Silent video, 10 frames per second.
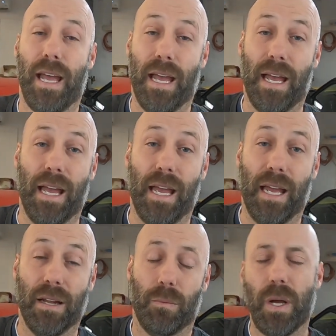
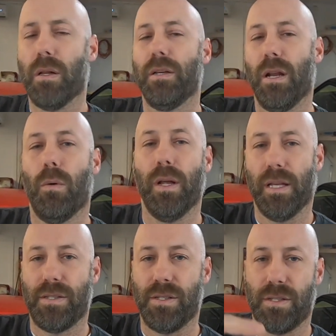And well, you know what,
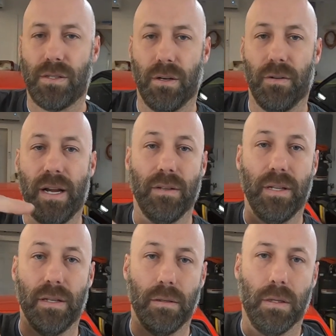let's just turn around
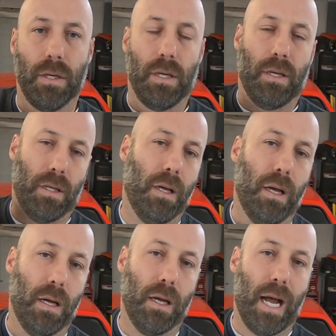and
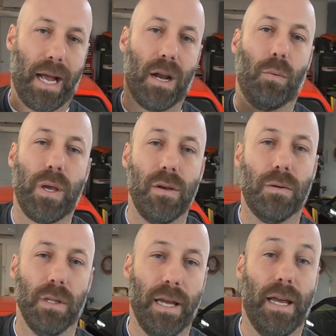I got a
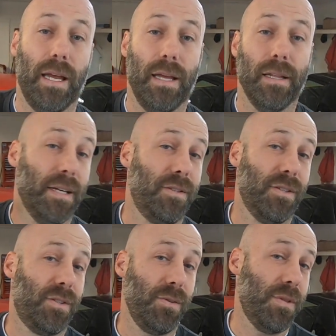wheel and let's
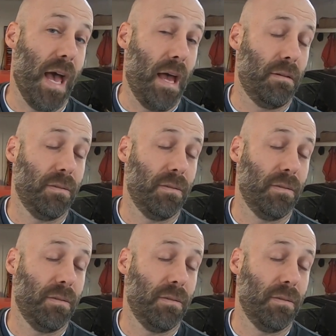just do that.